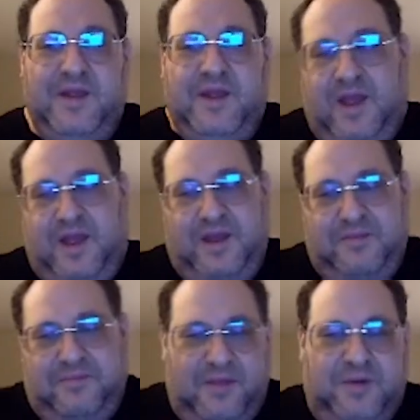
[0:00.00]

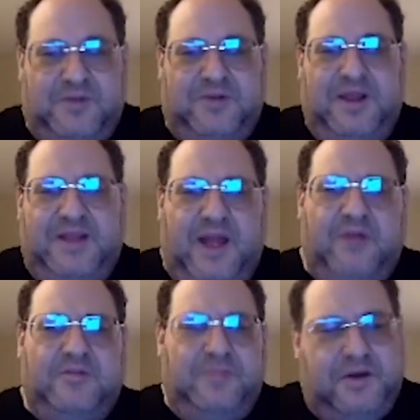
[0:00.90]
I want to lay it
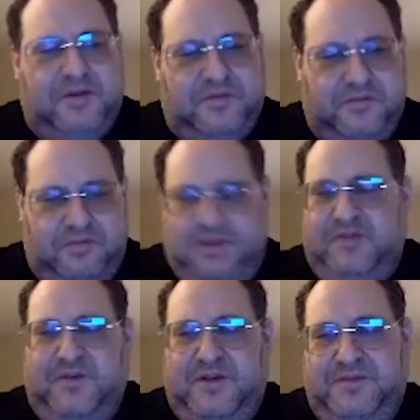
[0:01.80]
out because it's
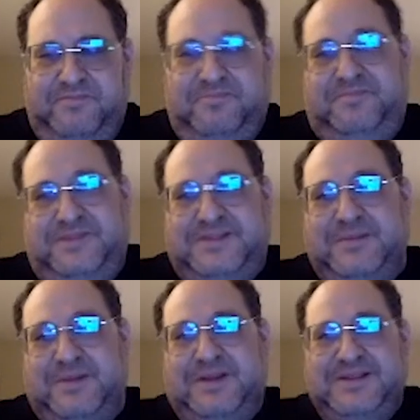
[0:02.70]
a very
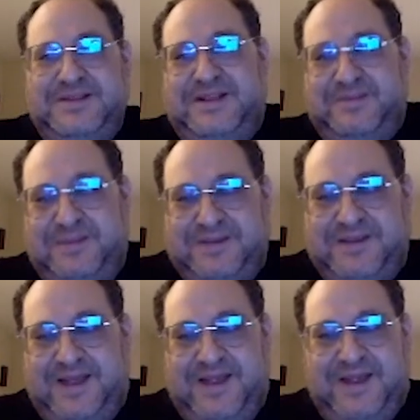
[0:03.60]
simple incident, but
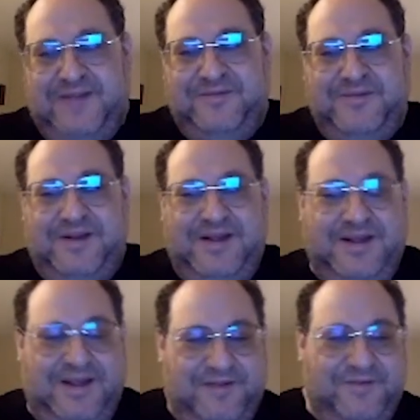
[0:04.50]
I have
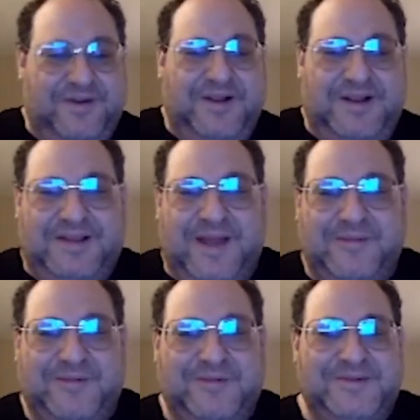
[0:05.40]
very little
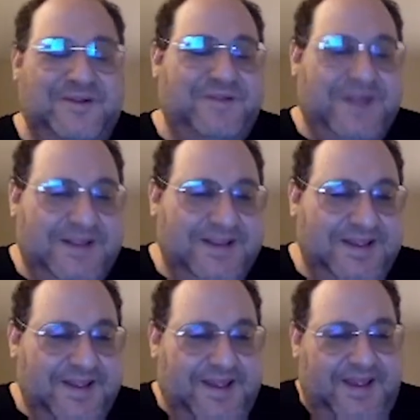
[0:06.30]
time to resolve it.
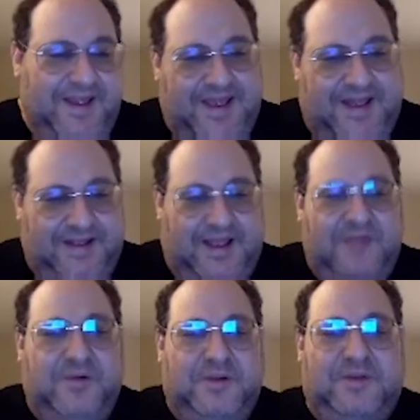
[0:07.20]
And
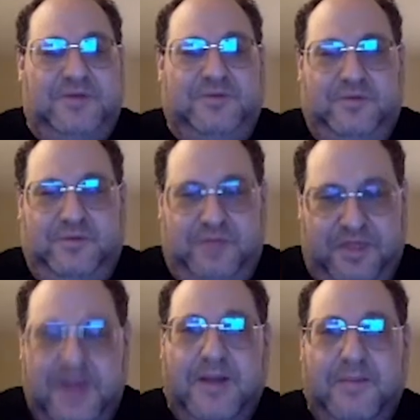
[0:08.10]
I want you to
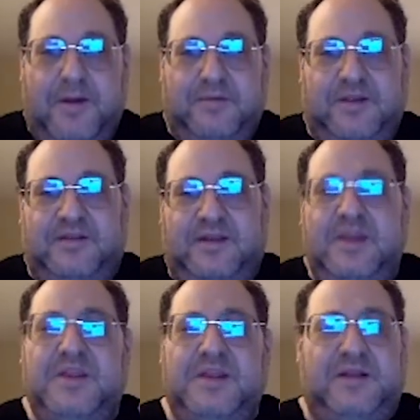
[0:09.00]
think about that
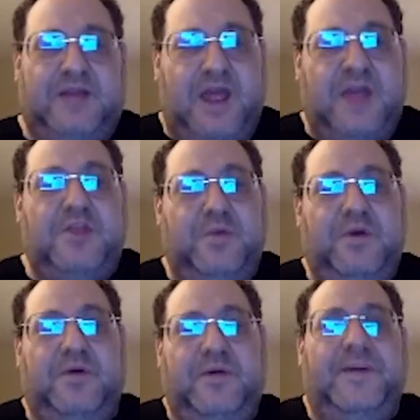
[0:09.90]
incident as
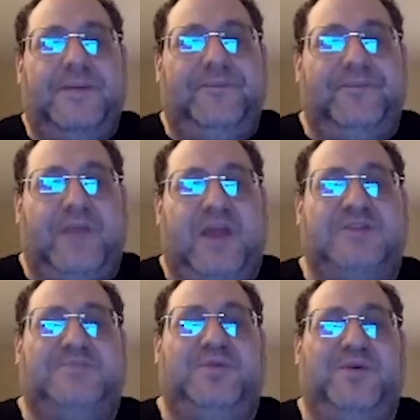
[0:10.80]
we're
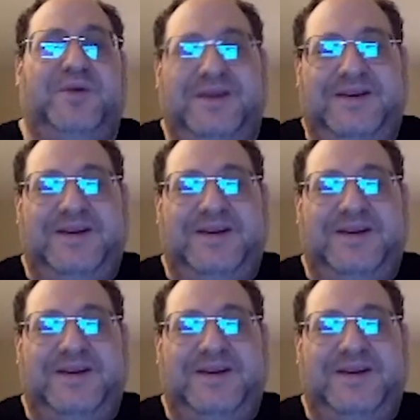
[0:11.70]
exploring.